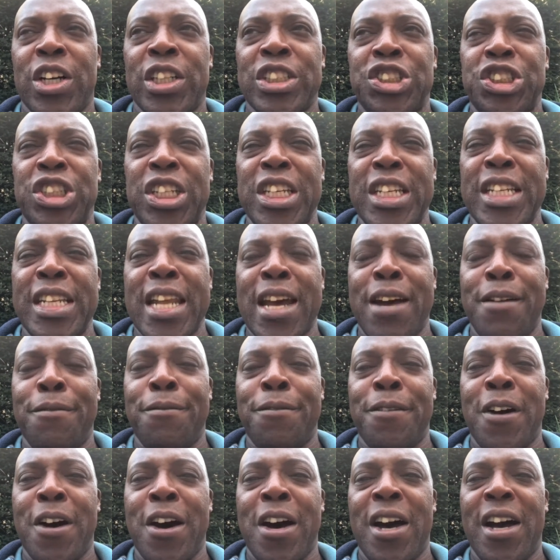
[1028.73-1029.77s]
She
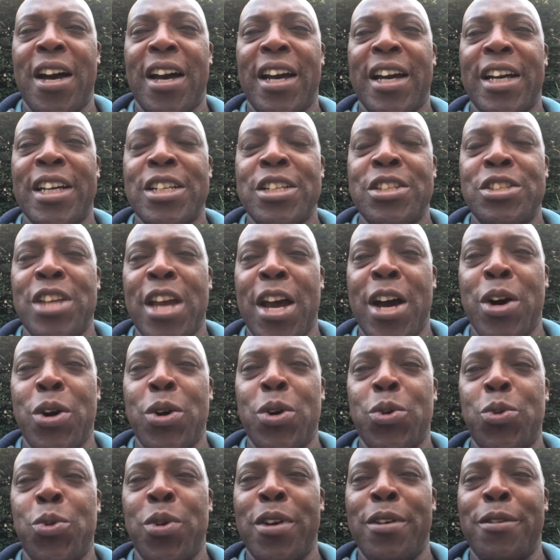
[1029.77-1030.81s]
never dealt
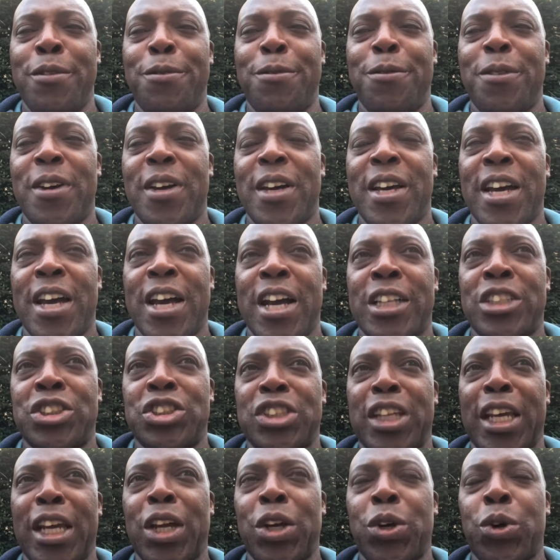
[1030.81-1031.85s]
with a
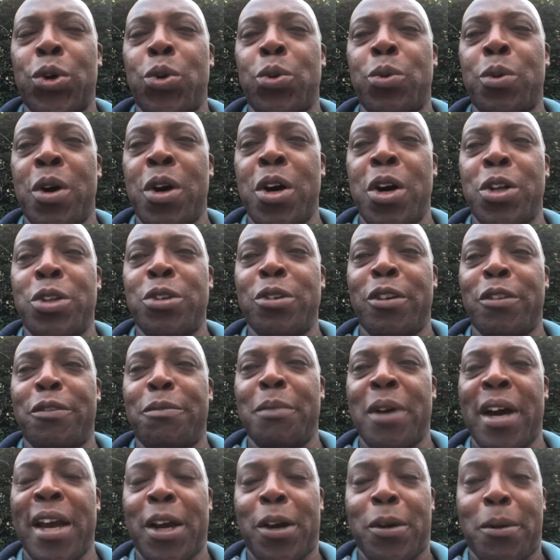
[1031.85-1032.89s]
single word of
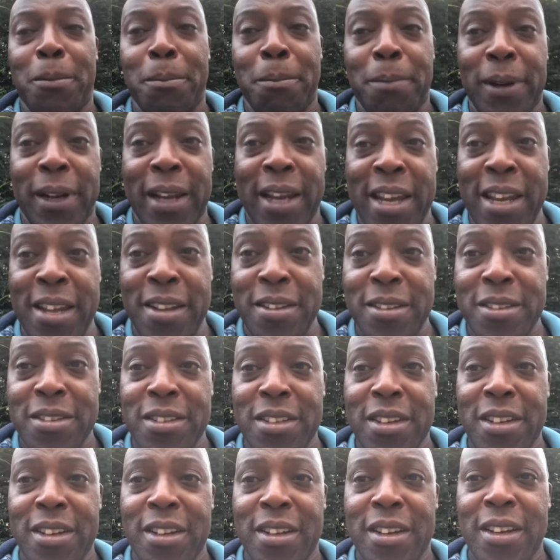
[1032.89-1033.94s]
my complaint.
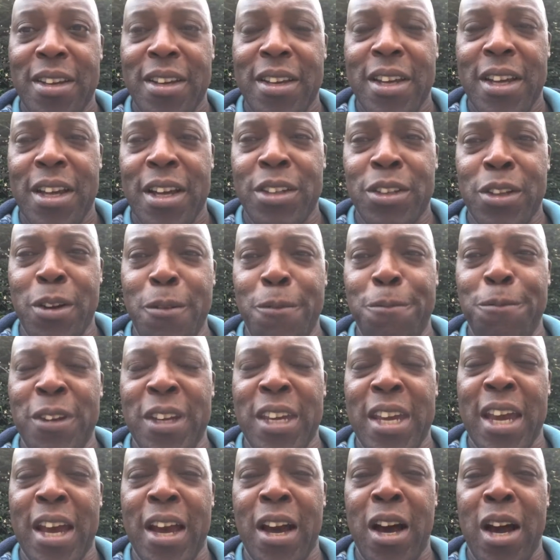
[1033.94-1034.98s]
Don't
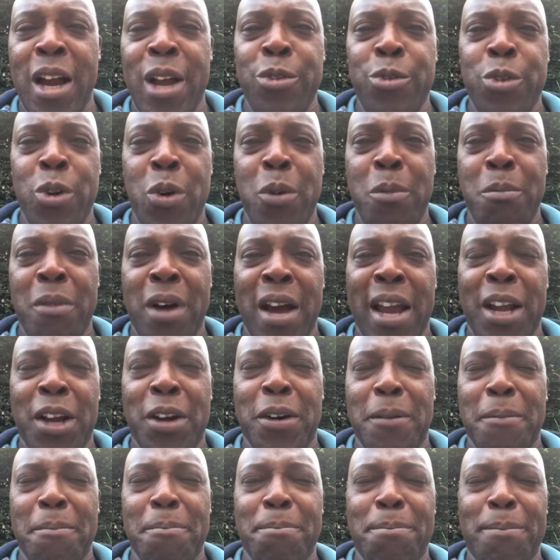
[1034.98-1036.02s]
forget, I wrote my
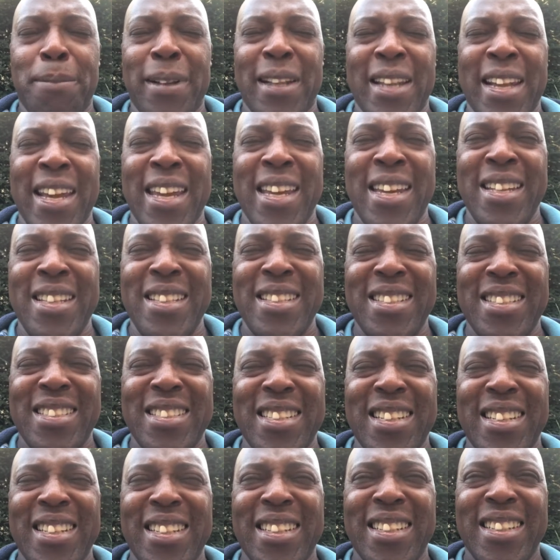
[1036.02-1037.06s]
complaint
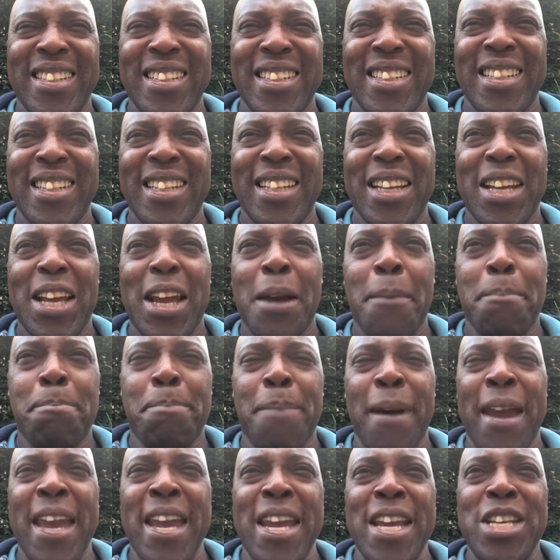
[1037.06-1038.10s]

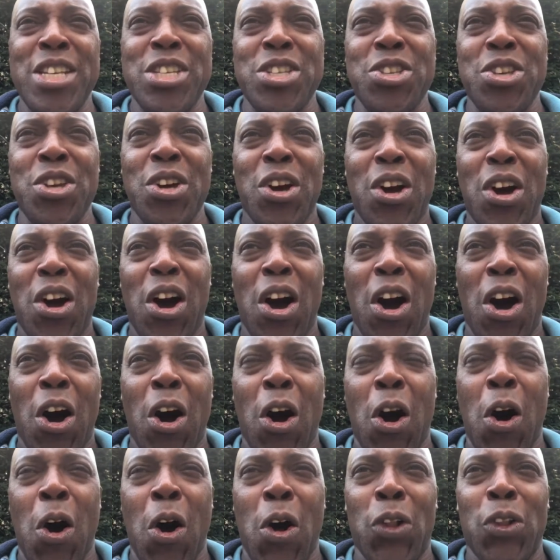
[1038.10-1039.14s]
based
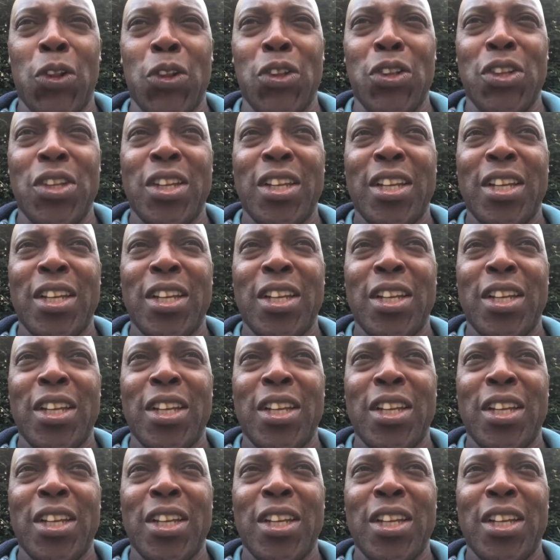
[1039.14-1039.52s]
on